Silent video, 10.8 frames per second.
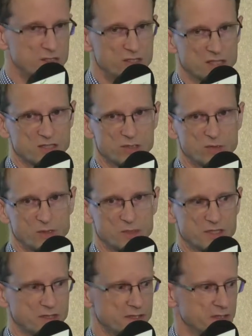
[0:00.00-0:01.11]
channels 21
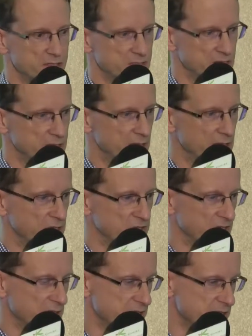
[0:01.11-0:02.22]
to 30 and
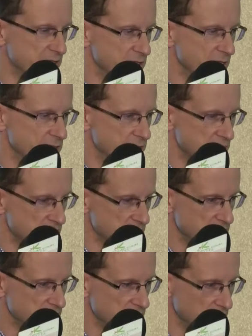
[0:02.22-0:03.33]
channels 39 to
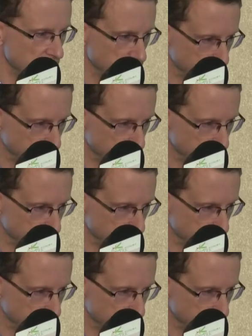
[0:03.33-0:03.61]
62.